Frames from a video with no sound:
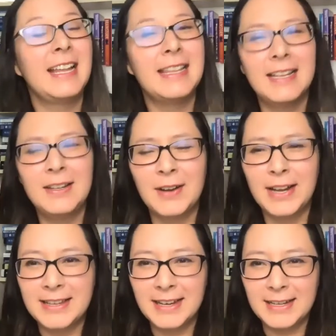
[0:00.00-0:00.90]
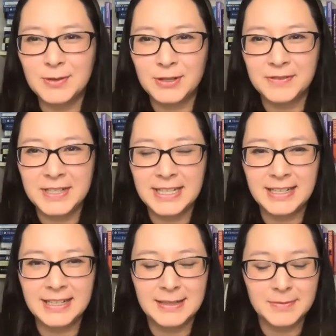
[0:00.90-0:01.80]
I think you know. I think I sort of
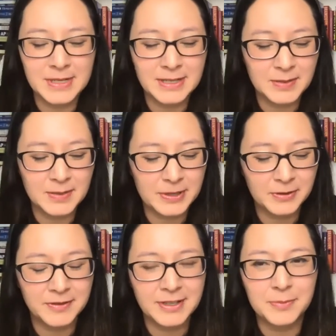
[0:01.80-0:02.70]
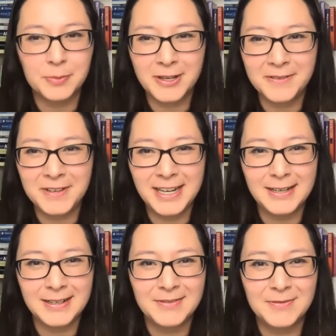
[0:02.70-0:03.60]
did um, in the spring, sort of an
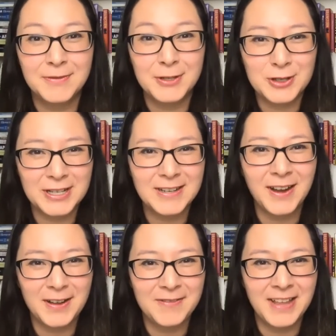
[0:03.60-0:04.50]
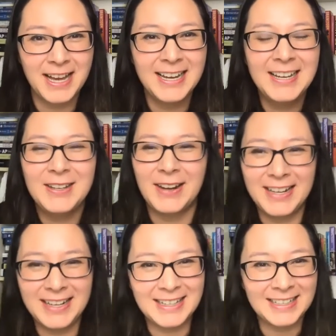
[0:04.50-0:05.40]
abbreviated version of that. You know, I,
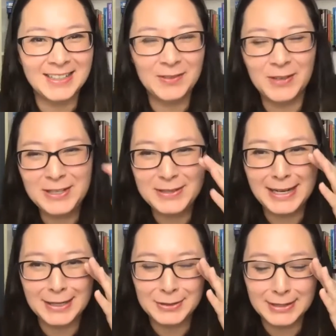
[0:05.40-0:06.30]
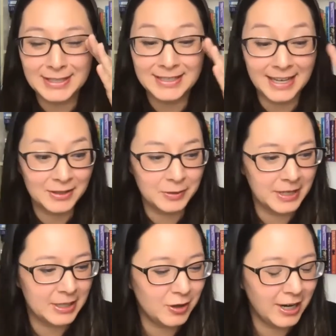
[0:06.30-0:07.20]
mm-hmm. it, what you said actually is exactly what
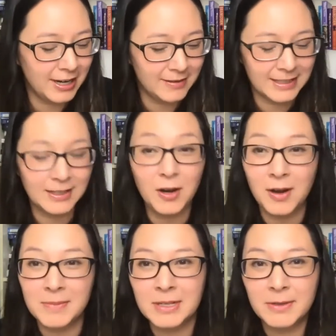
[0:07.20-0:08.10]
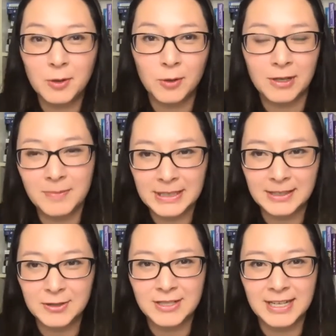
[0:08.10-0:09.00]
I tried. I was like, oh, I'm going to record all my
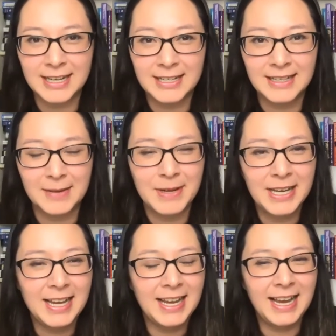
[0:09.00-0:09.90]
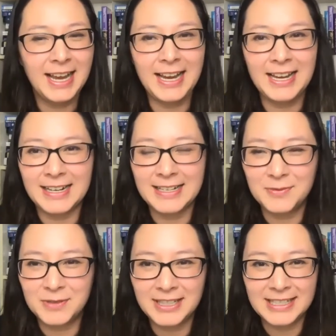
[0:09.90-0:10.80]
lectures ahead of time. And I didn't
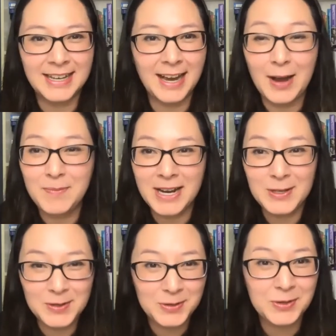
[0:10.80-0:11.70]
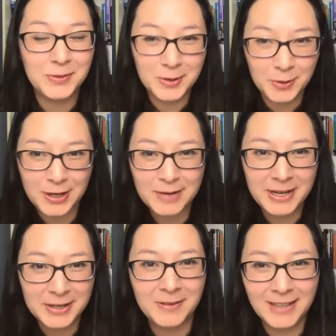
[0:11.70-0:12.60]
realize I'm not used to recording my
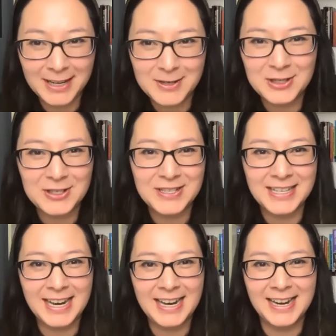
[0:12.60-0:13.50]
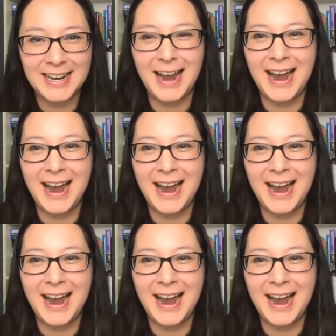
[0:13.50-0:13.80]
own lectures and I